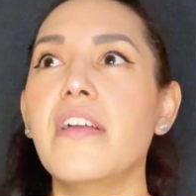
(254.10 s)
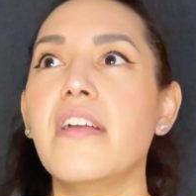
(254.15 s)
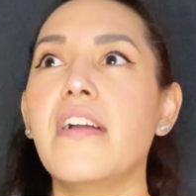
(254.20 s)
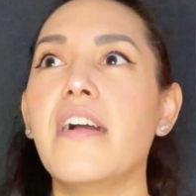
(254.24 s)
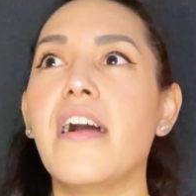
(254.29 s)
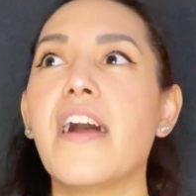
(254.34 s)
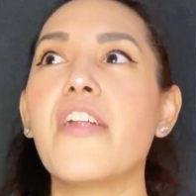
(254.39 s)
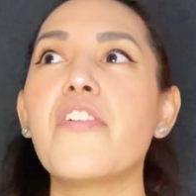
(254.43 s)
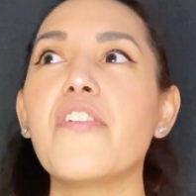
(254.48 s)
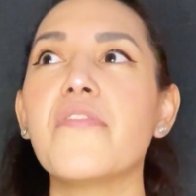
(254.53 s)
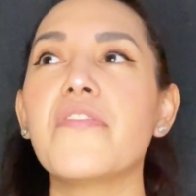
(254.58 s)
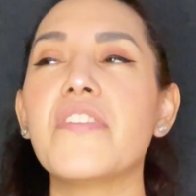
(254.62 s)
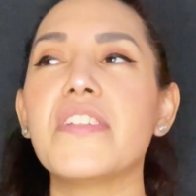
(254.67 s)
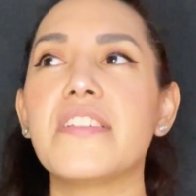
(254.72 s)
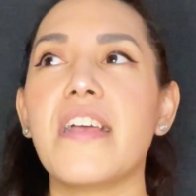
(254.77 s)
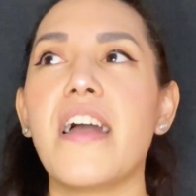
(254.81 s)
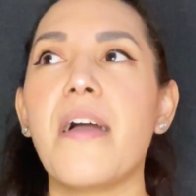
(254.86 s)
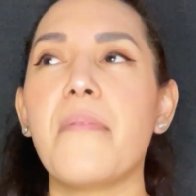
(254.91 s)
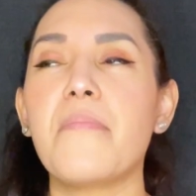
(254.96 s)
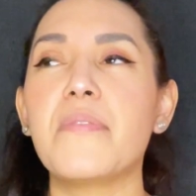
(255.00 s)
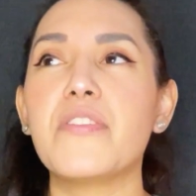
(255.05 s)
I don't know if this
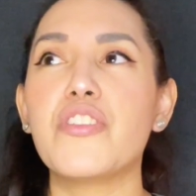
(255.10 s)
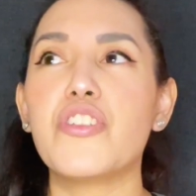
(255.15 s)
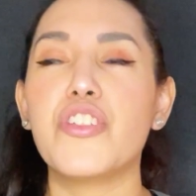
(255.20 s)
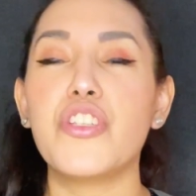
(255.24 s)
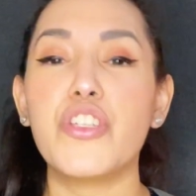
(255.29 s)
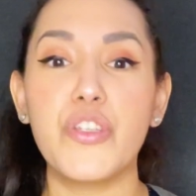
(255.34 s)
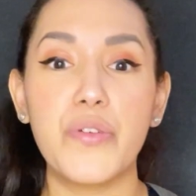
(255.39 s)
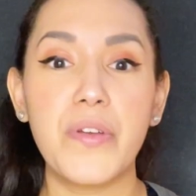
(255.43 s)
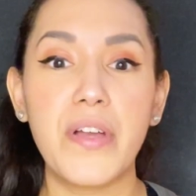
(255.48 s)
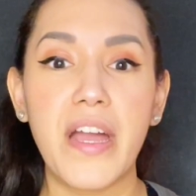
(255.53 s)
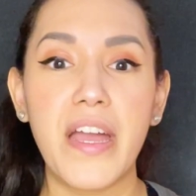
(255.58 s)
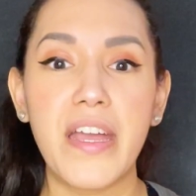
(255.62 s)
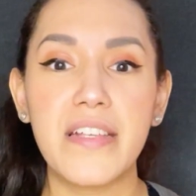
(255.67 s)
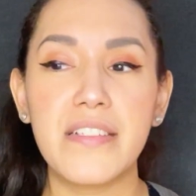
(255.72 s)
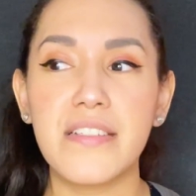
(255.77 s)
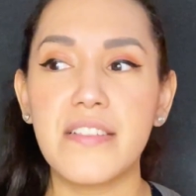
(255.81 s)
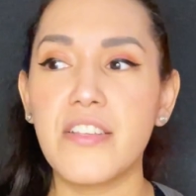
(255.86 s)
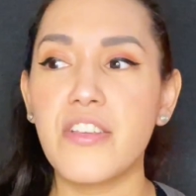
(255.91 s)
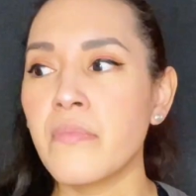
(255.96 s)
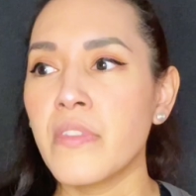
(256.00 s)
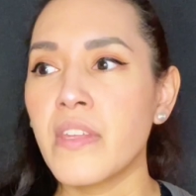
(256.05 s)
happens to you
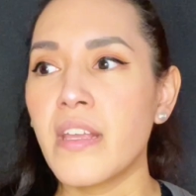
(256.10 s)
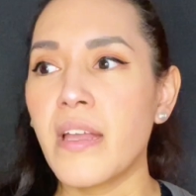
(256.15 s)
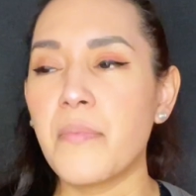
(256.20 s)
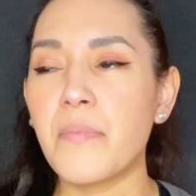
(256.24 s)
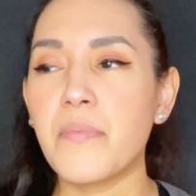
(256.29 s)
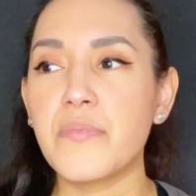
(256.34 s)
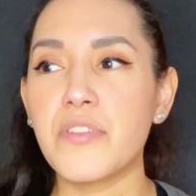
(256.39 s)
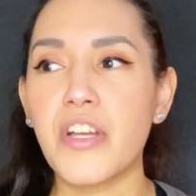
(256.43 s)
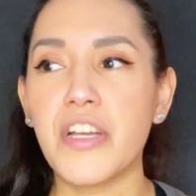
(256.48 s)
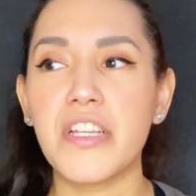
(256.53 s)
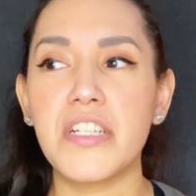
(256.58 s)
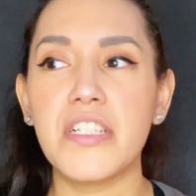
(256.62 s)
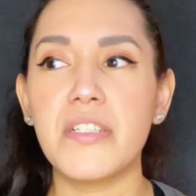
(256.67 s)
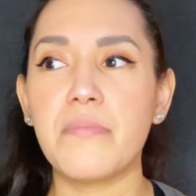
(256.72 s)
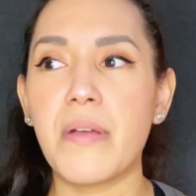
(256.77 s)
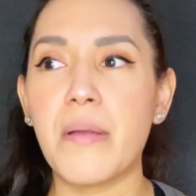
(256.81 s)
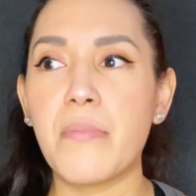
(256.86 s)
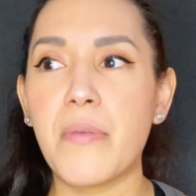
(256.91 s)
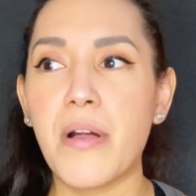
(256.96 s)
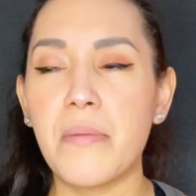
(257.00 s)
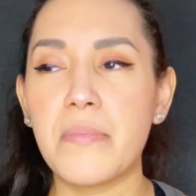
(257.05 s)
guys. I'm talking to my
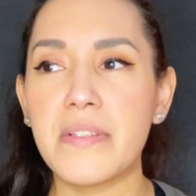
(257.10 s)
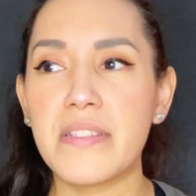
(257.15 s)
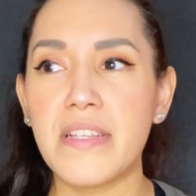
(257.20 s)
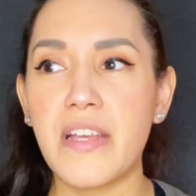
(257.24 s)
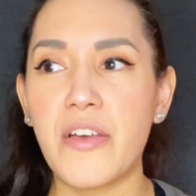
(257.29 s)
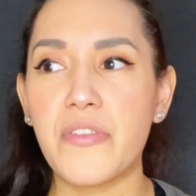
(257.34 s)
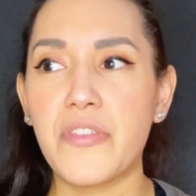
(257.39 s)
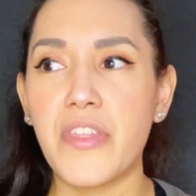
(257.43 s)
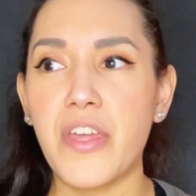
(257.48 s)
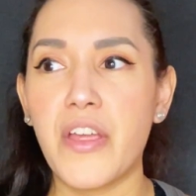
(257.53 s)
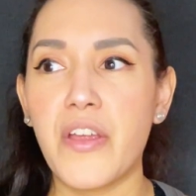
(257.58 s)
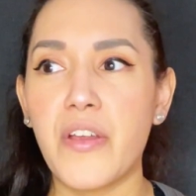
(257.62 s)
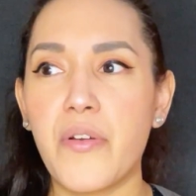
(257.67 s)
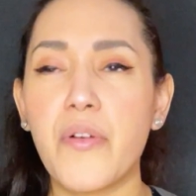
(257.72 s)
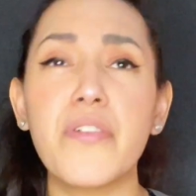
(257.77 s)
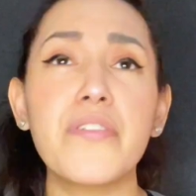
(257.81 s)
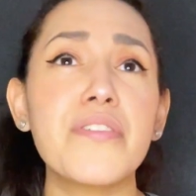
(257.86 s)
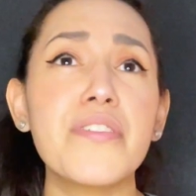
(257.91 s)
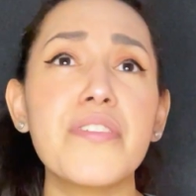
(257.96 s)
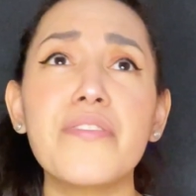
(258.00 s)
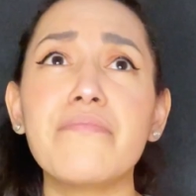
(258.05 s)
mamas out there
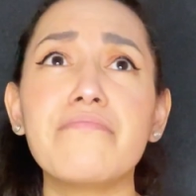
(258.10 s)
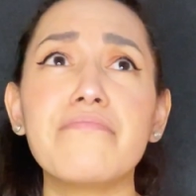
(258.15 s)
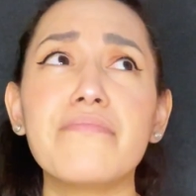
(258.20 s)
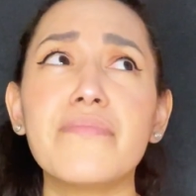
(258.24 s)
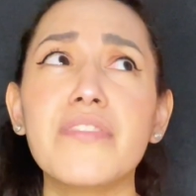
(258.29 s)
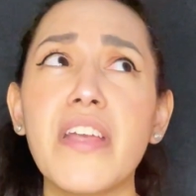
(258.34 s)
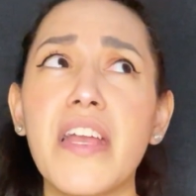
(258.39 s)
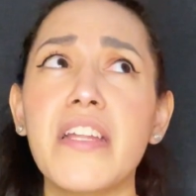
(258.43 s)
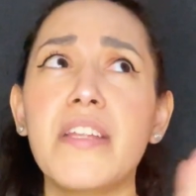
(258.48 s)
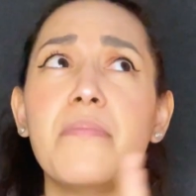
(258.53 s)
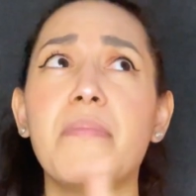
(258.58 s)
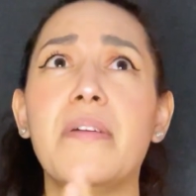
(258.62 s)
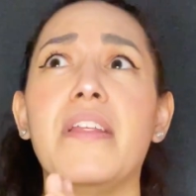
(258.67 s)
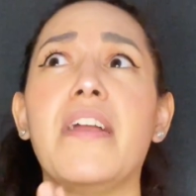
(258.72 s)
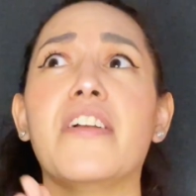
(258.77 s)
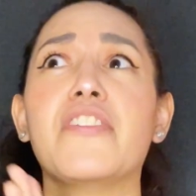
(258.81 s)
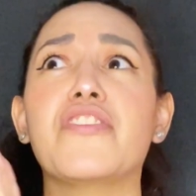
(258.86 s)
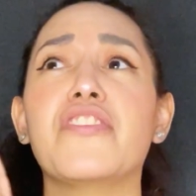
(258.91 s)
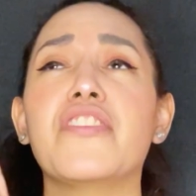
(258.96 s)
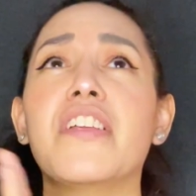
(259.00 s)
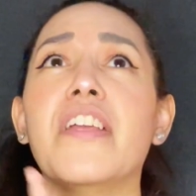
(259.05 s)
or to anybody
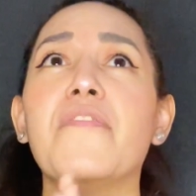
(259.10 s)
actually.